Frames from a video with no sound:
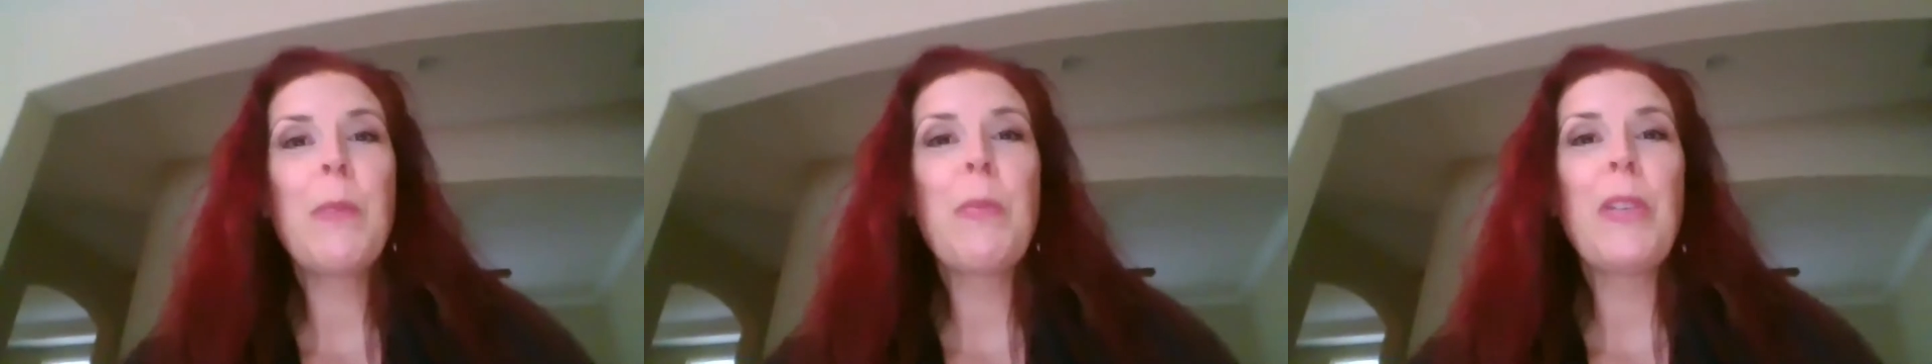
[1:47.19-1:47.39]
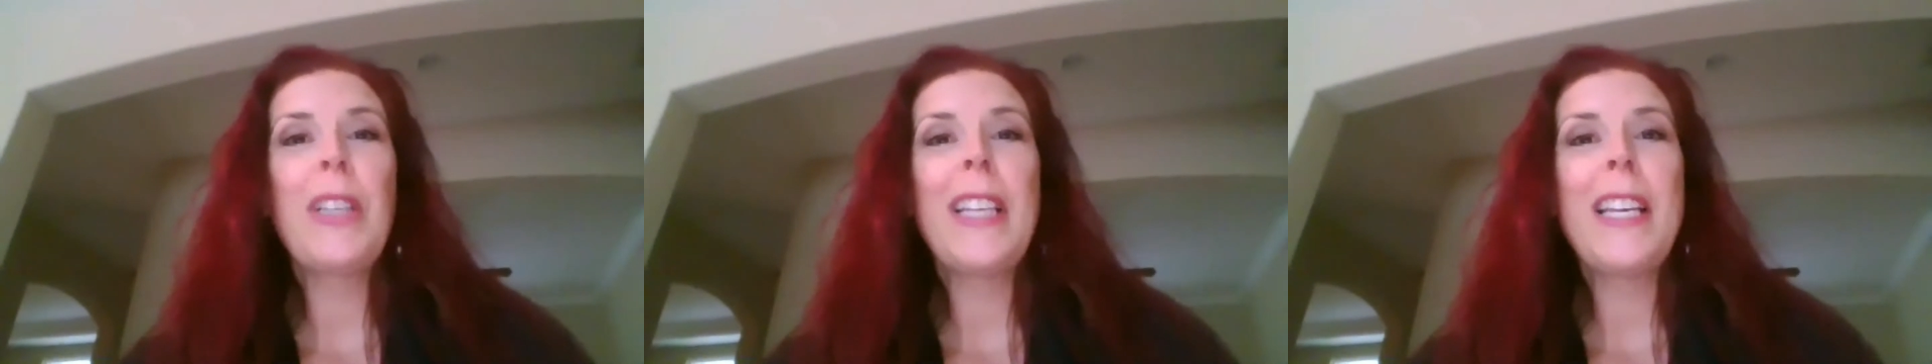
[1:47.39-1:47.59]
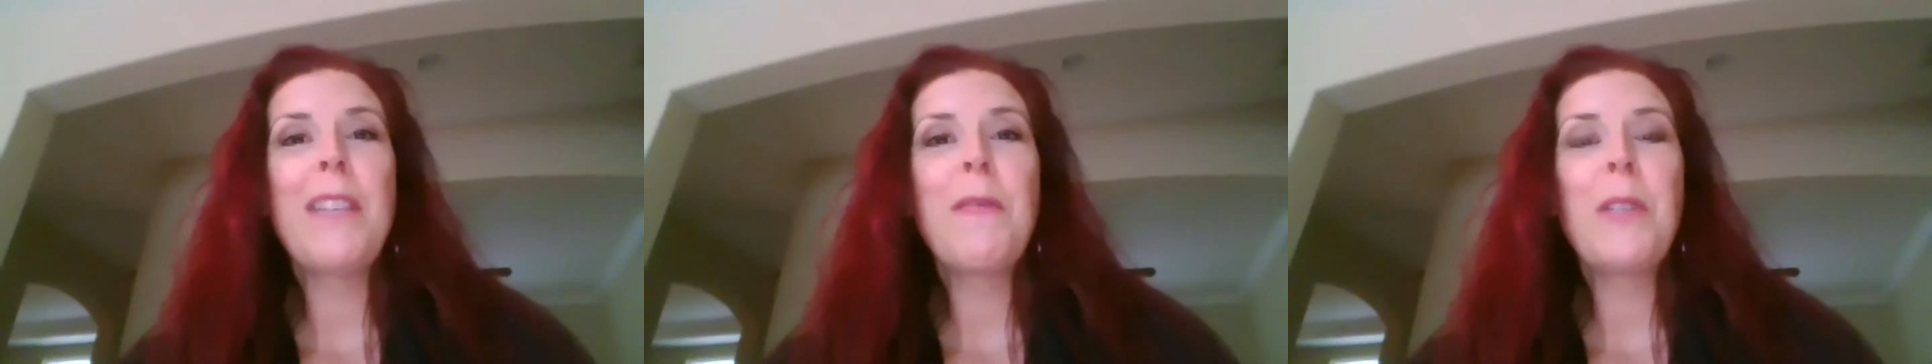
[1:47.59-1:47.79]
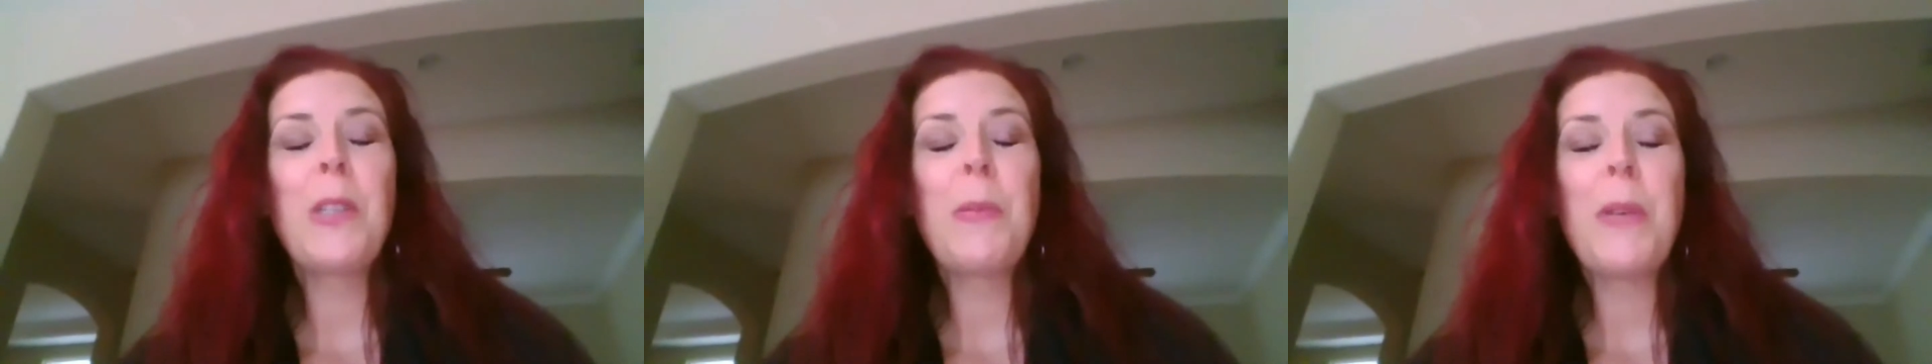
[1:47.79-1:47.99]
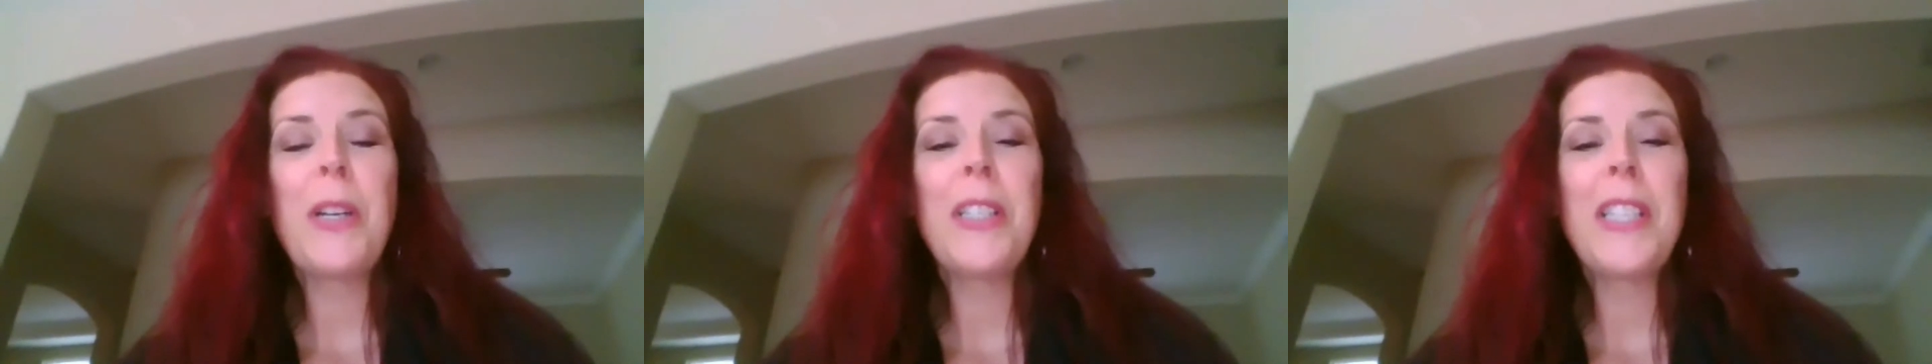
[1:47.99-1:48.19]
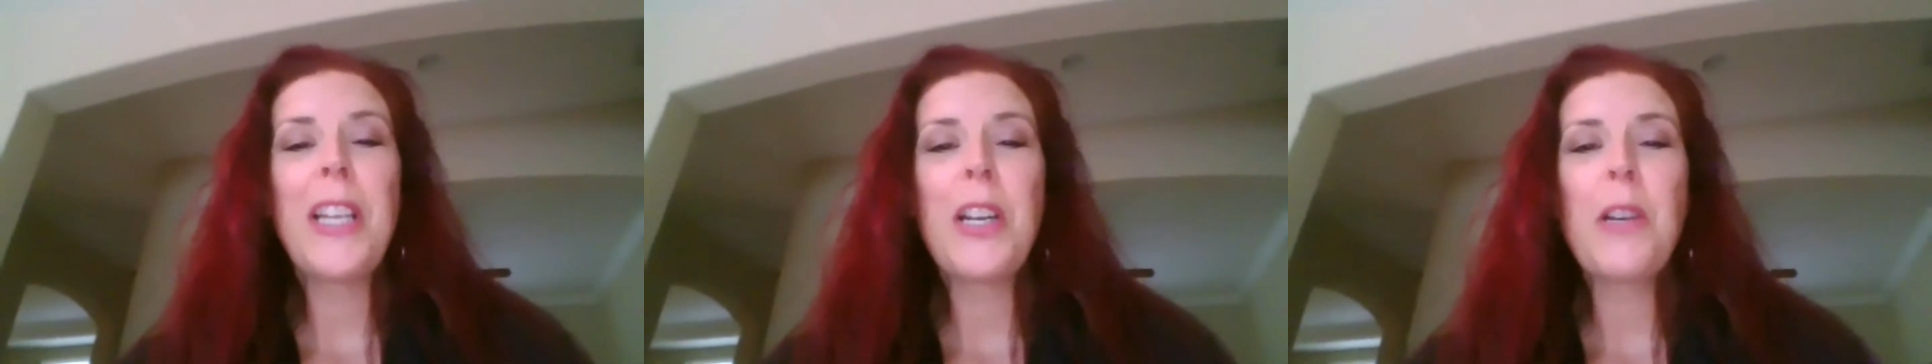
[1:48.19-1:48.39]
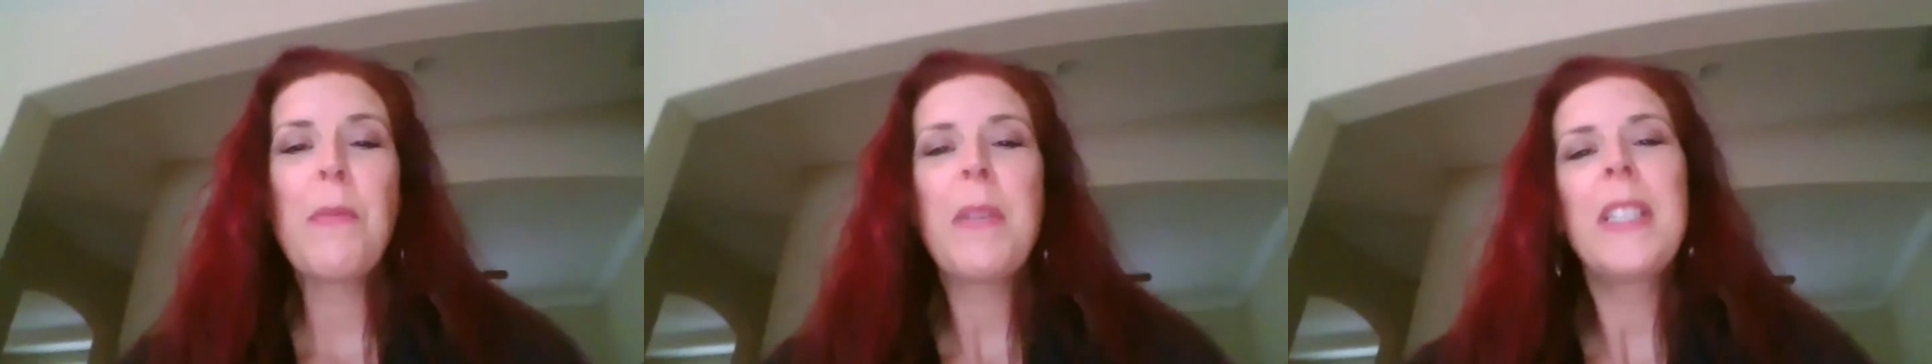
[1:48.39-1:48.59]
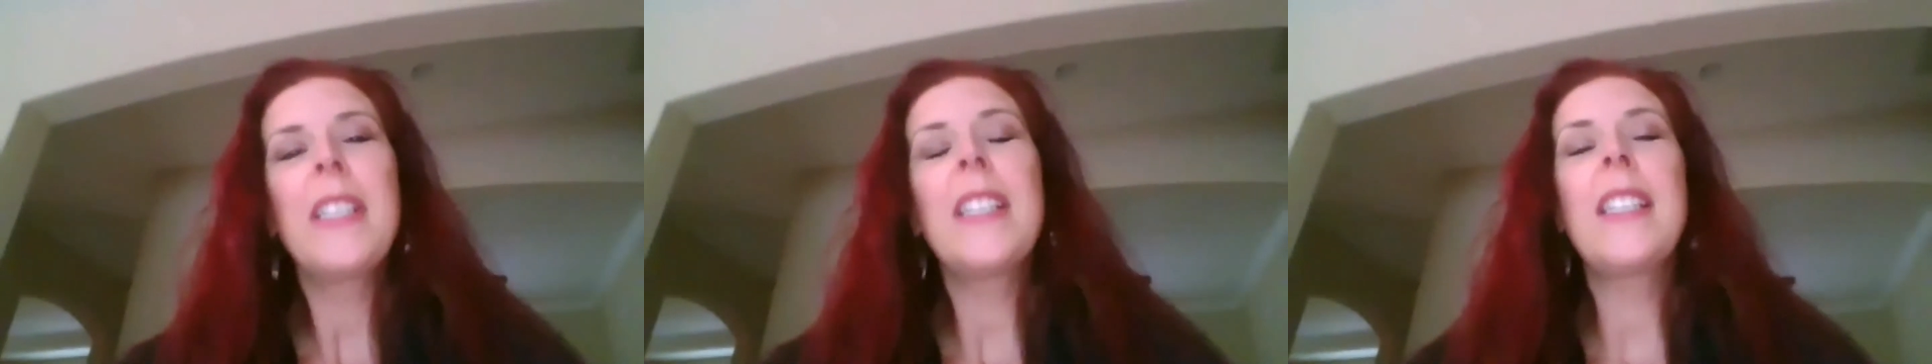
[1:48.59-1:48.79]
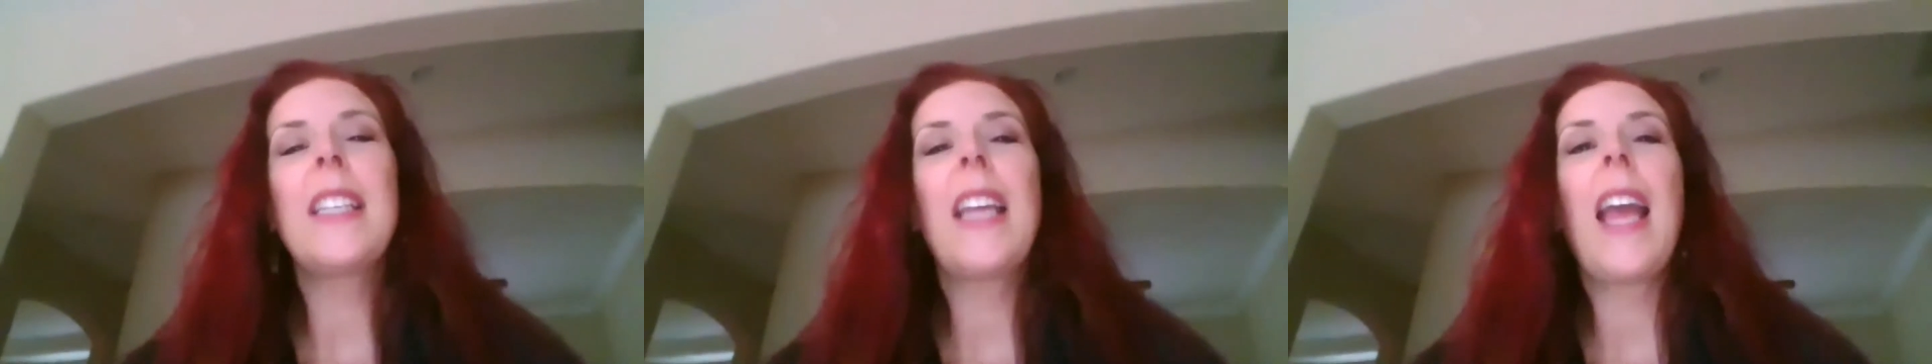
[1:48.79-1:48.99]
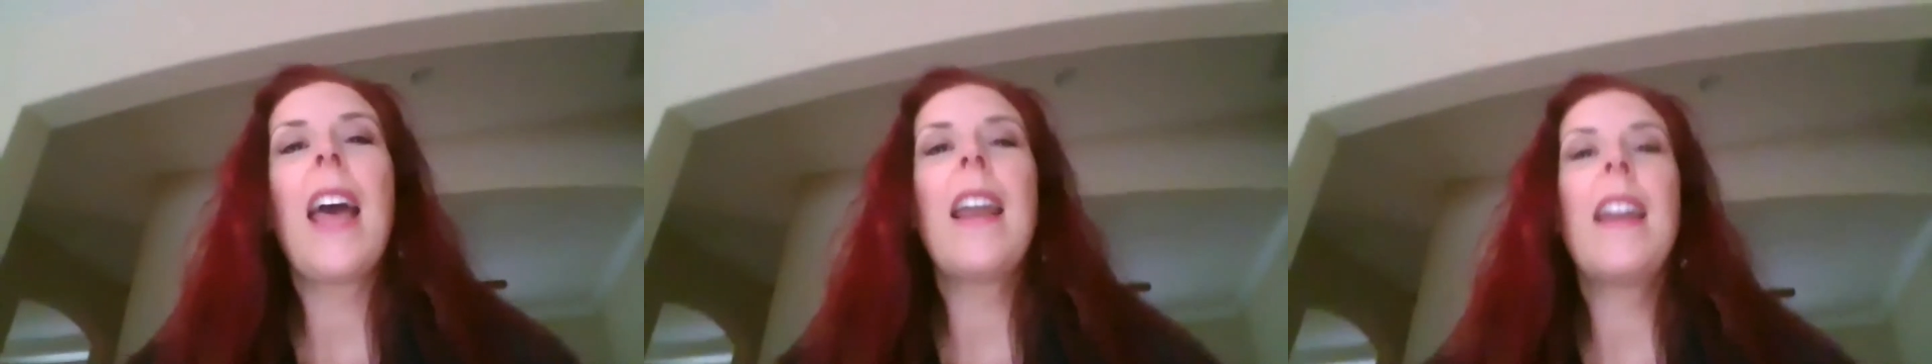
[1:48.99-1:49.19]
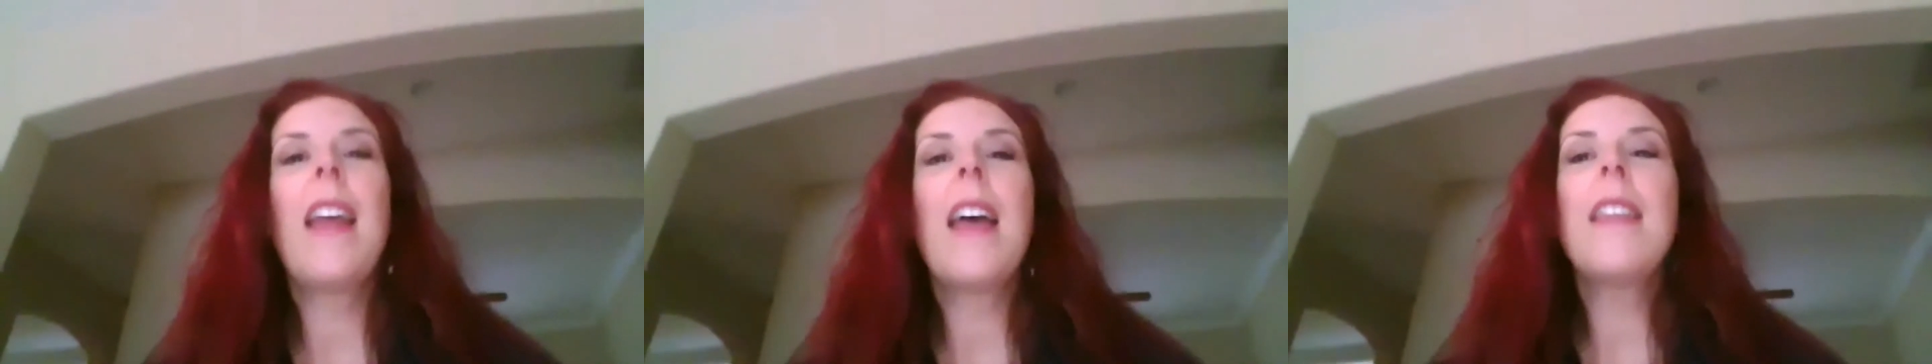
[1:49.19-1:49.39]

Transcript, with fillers: Bralynn with Spirit Centered Business again,